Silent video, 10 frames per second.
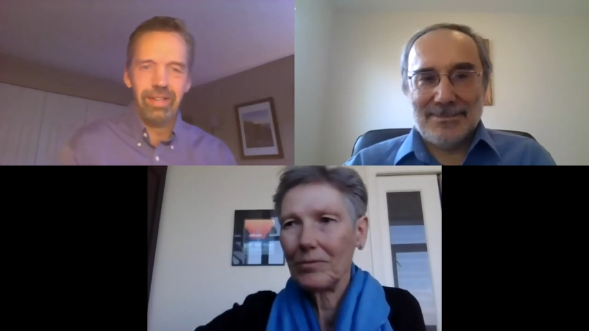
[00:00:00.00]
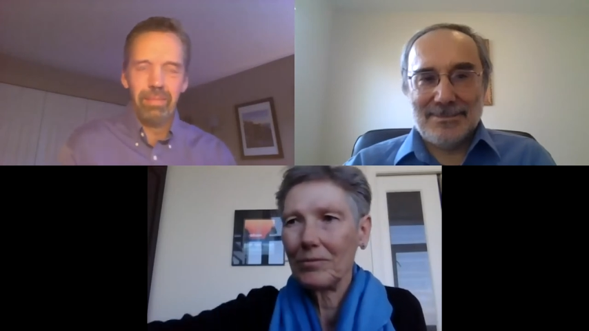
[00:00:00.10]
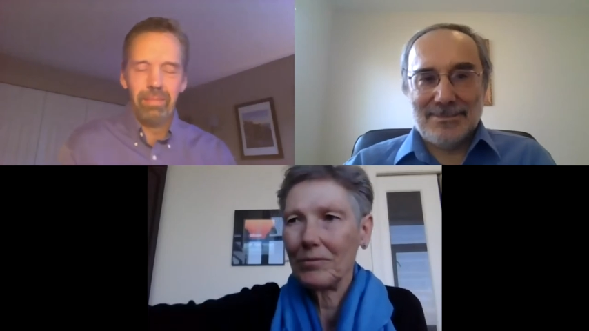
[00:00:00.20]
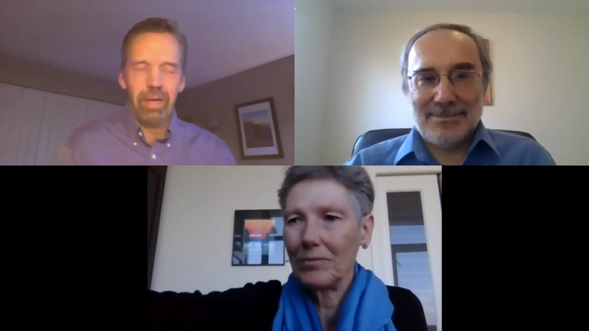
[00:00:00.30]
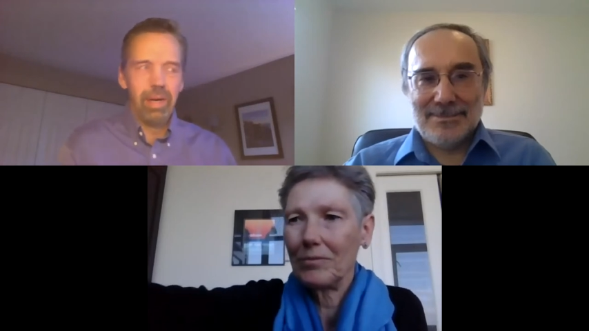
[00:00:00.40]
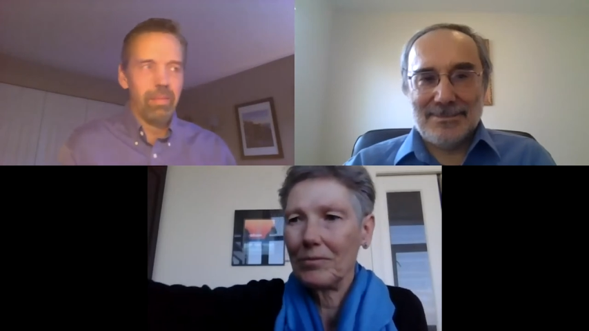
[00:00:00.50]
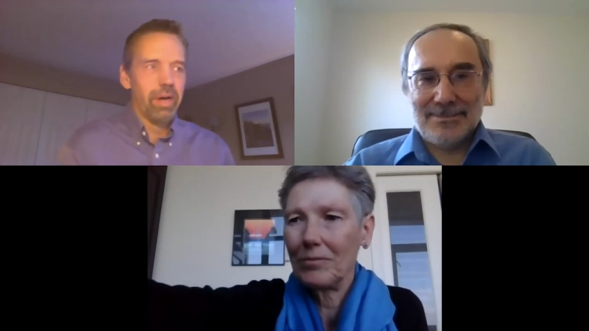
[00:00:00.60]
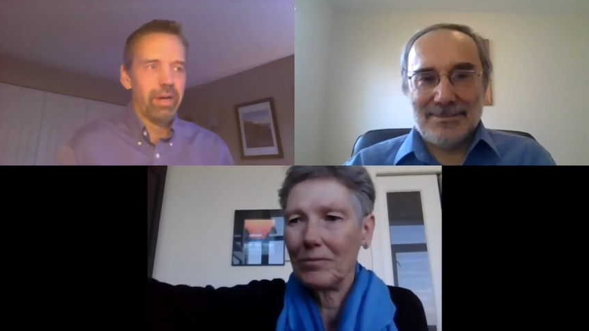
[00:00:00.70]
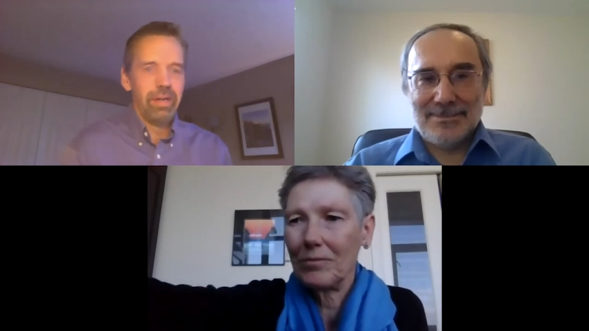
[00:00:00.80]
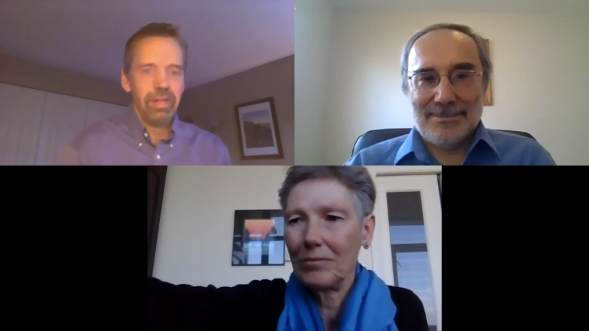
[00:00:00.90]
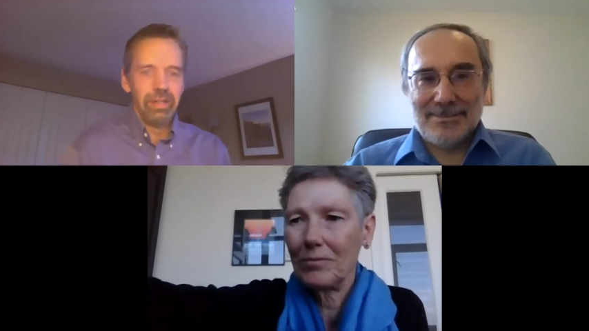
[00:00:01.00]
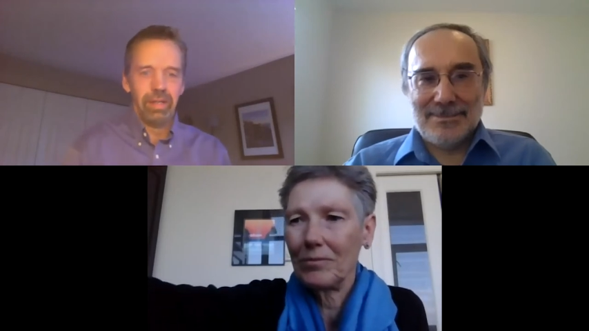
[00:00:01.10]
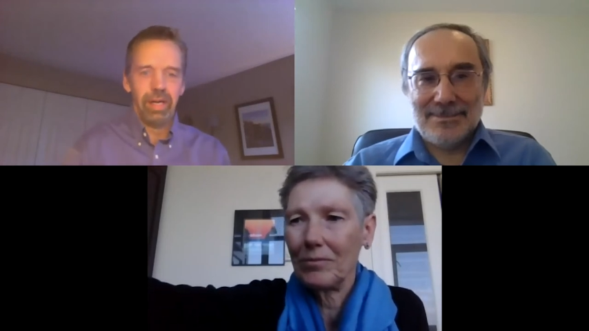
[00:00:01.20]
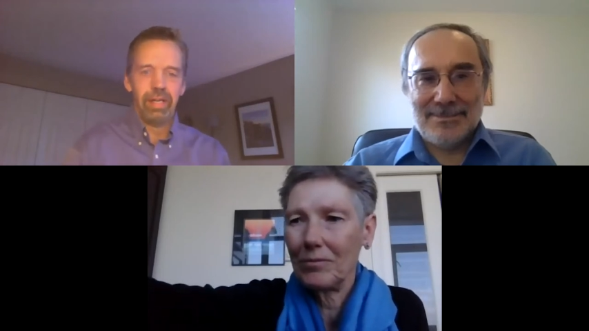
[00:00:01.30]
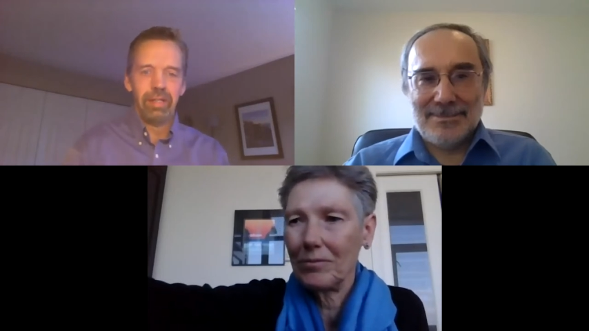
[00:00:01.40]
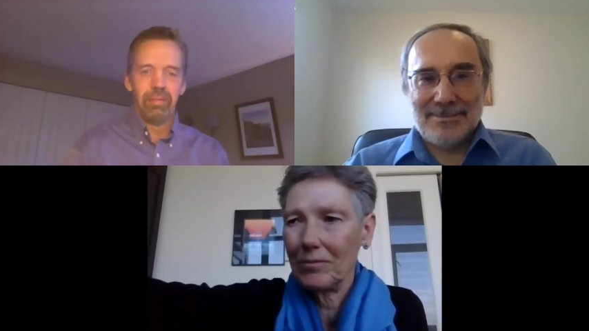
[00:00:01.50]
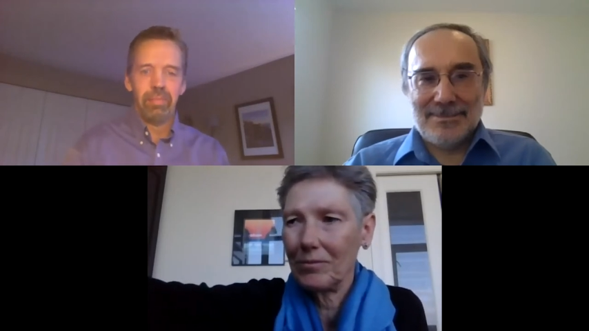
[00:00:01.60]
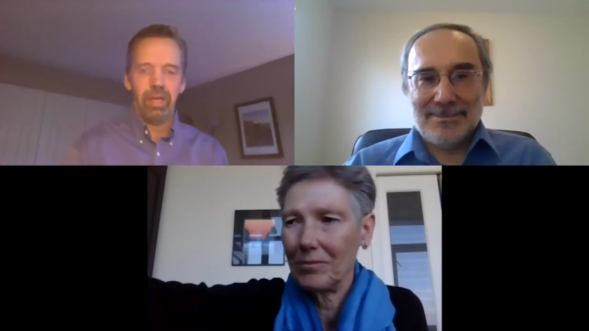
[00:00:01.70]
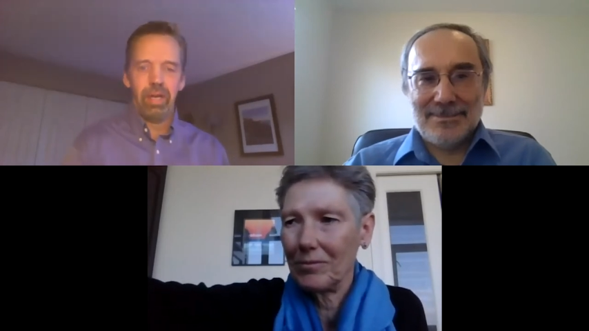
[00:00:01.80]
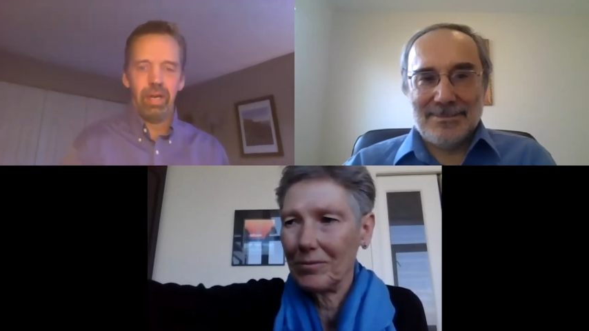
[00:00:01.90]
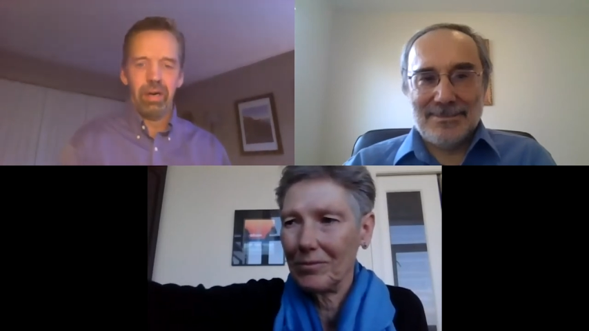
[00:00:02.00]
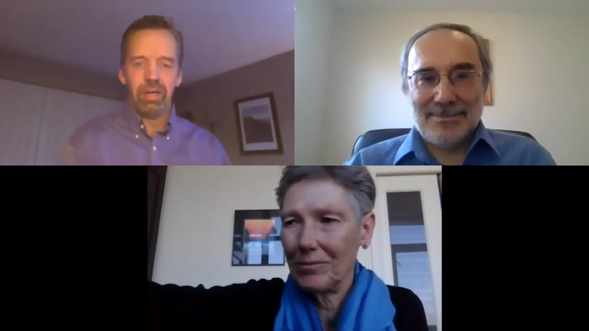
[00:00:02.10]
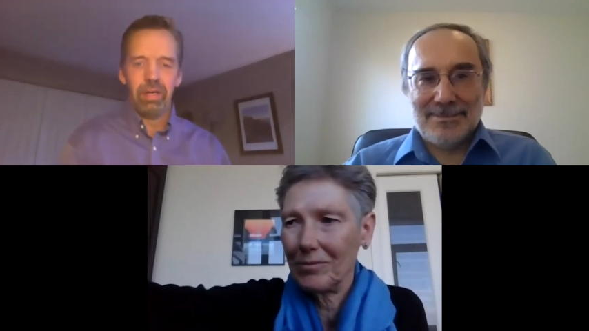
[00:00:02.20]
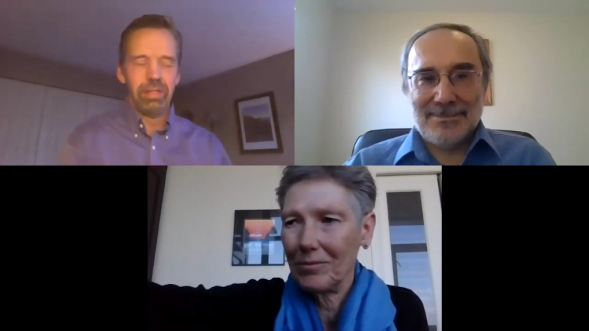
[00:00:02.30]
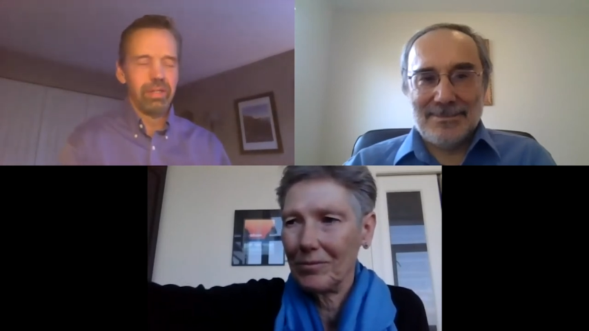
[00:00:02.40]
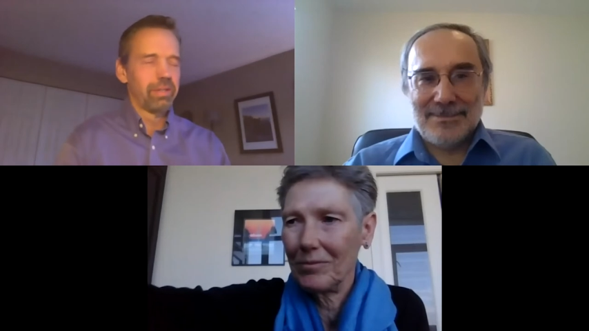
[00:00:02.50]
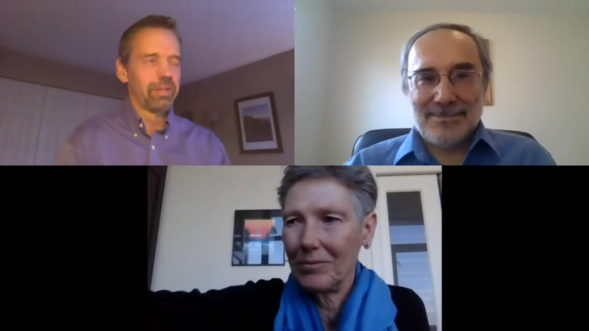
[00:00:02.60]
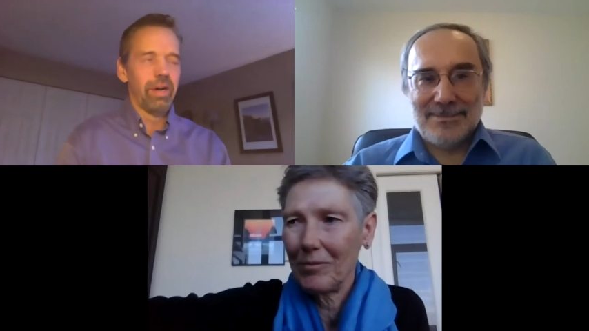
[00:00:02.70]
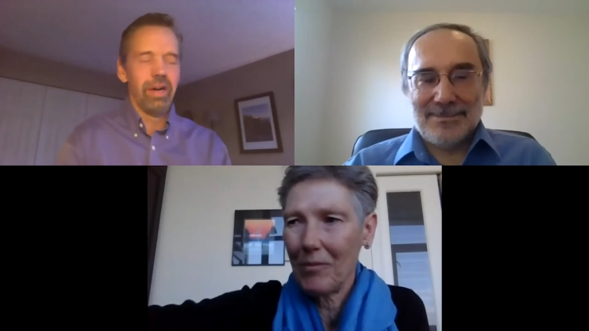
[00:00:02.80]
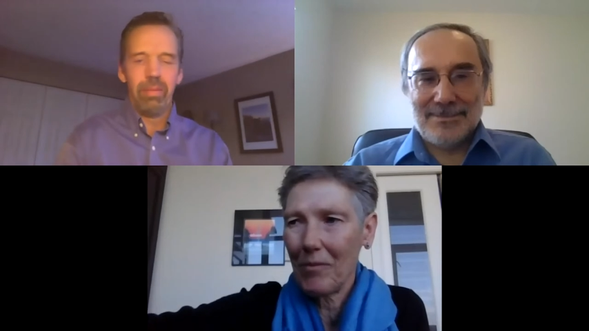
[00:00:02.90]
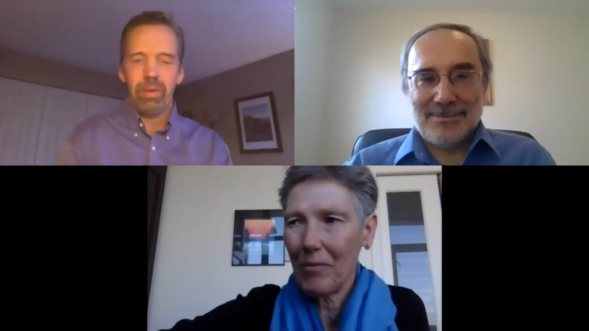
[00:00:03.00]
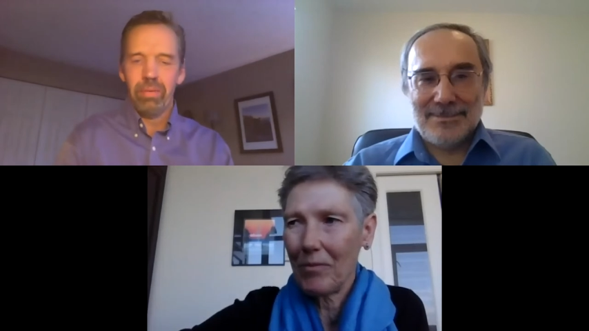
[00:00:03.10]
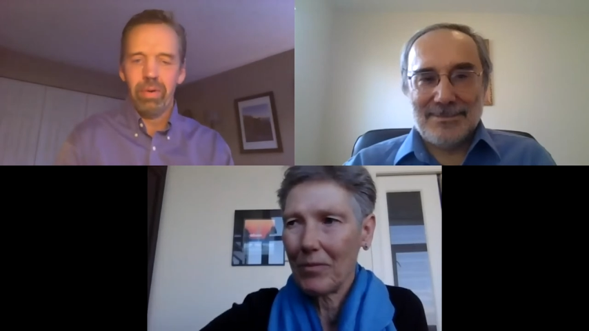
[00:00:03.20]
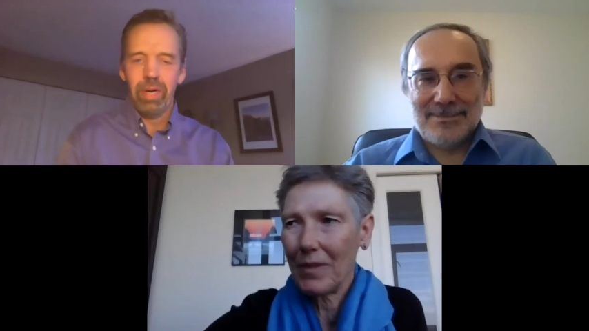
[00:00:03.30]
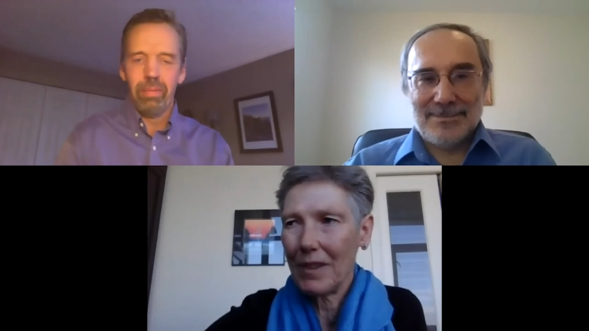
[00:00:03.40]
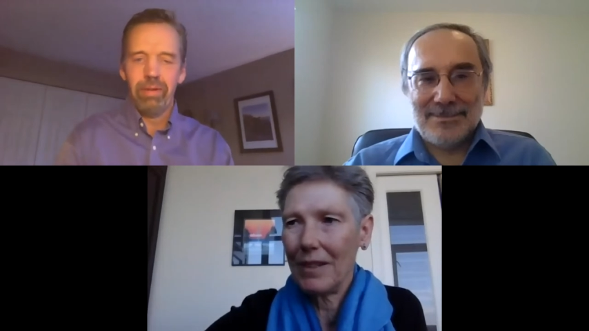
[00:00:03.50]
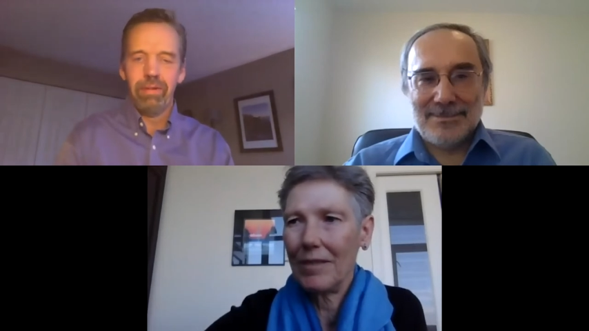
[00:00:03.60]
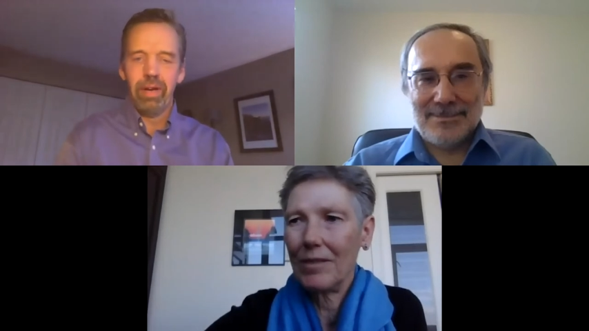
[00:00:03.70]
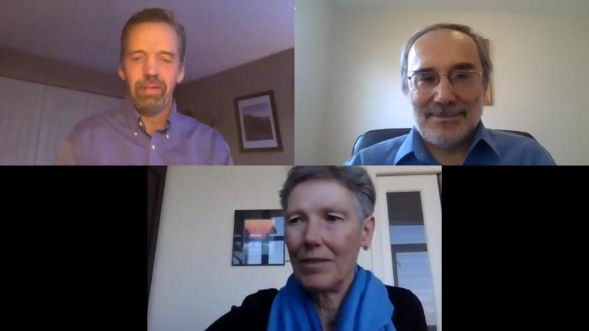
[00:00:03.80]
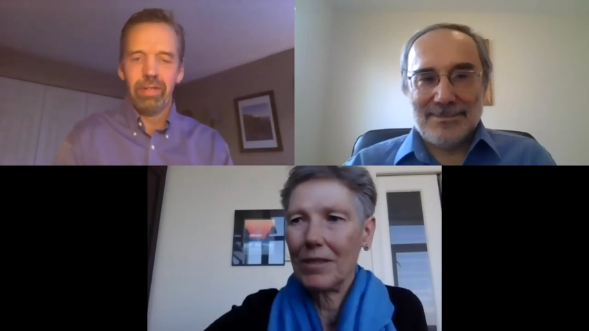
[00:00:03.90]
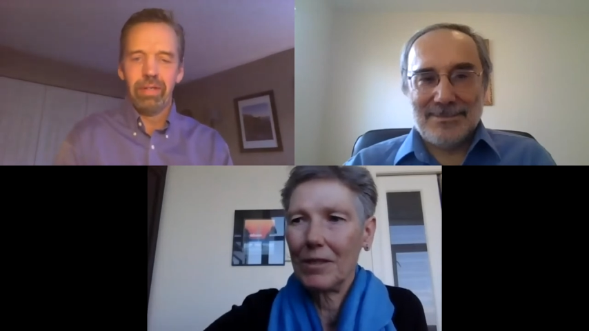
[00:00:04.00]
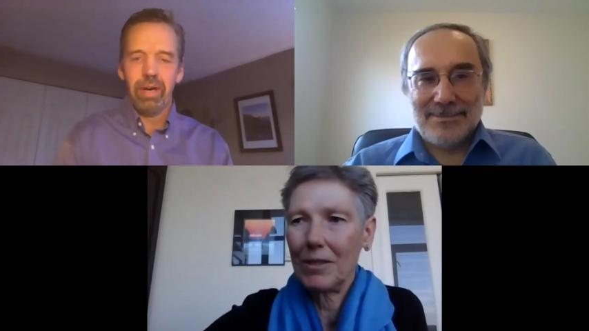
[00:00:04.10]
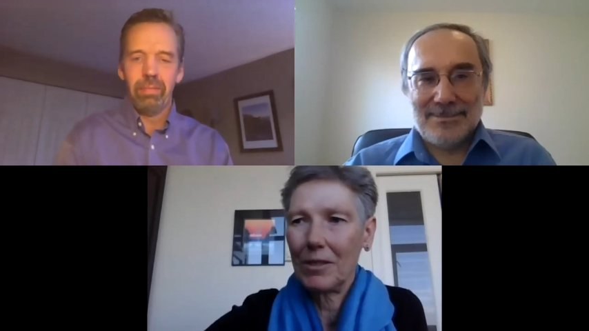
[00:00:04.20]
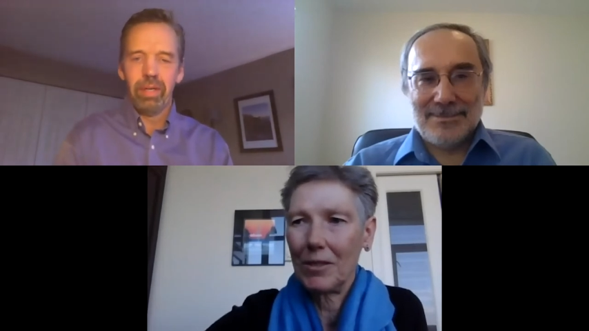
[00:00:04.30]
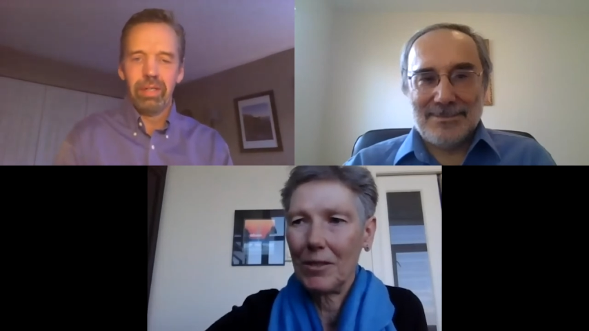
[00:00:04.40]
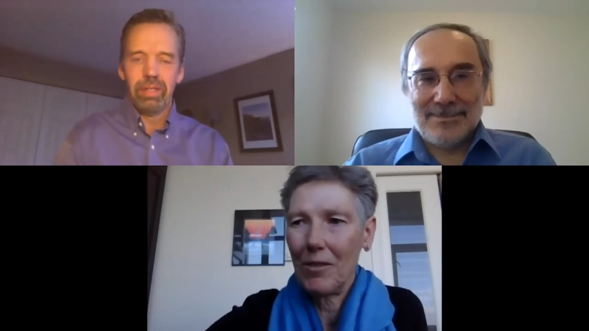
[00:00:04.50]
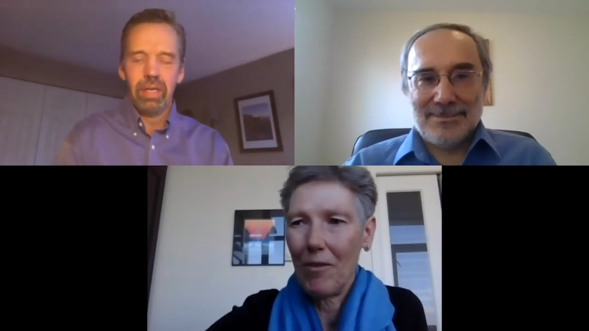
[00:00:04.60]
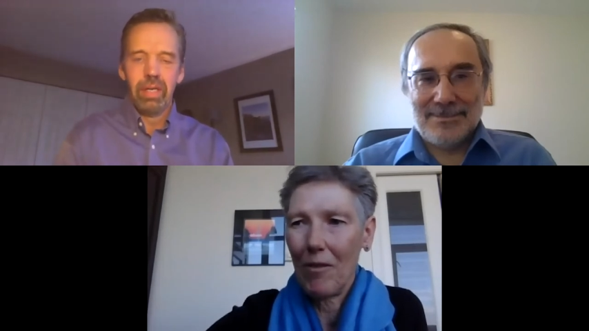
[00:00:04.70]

Speaker 1: I'm, I'm honored and delighted to be here to talk about one of my favorite topics.